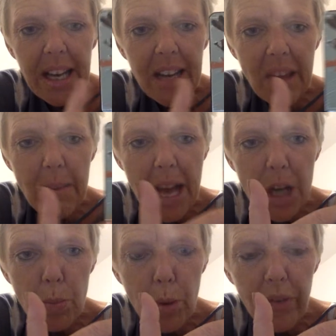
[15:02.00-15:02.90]
And they
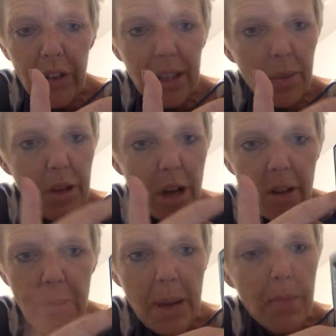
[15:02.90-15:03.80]
match perfectly with all
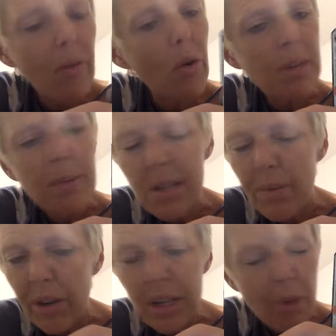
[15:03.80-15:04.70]
the paper. Of course, Miss
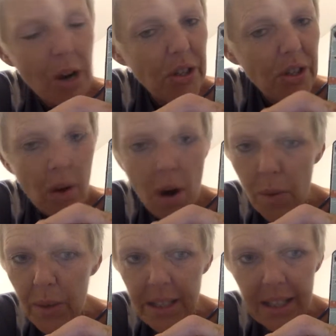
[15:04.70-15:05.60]
Sabrina's projects are
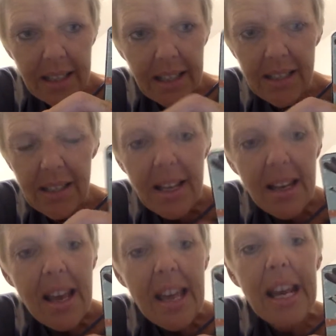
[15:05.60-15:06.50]
always like this.
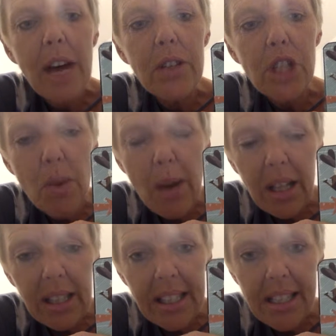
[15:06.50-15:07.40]
Now, she went
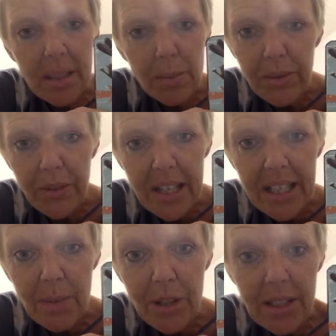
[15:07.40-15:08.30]
clean and simple for
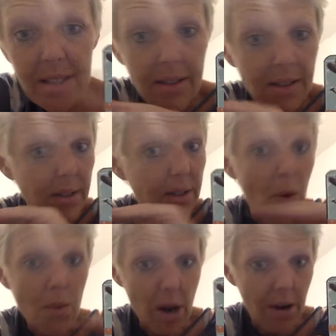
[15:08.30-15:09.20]
this, which is
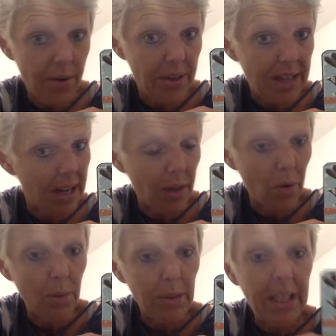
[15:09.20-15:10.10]
so not her aesthetic
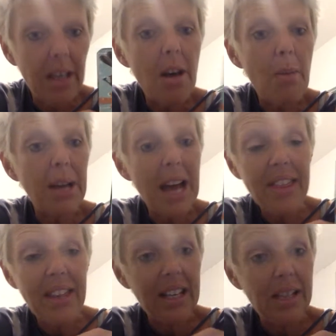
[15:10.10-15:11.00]
normally, but I
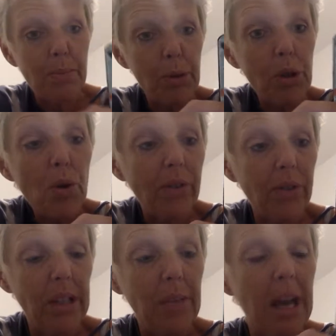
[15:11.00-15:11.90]
think it's
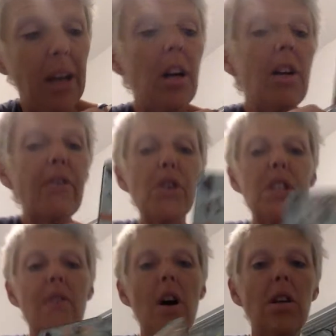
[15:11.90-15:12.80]
beautifully made.
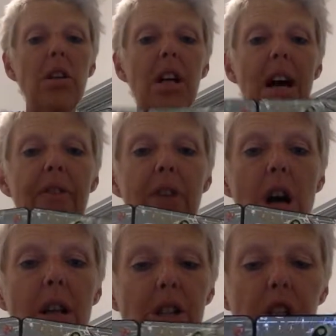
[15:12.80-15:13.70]
First of all, look how
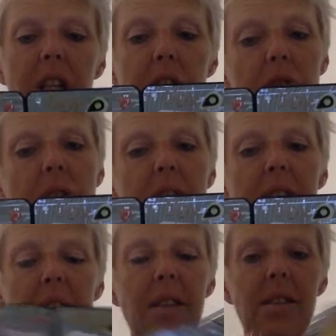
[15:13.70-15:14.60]
flawless she constructs
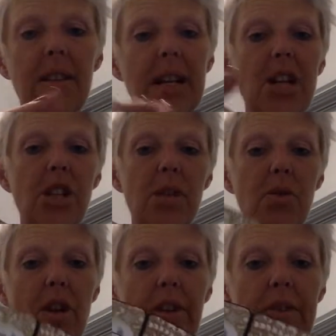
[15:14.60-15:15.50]
these. Can I just
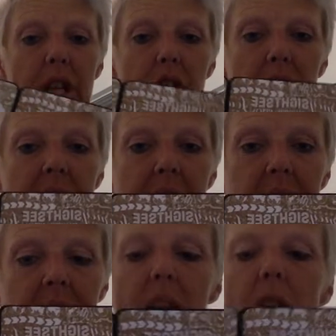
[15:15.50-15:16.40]
draw your attention to this?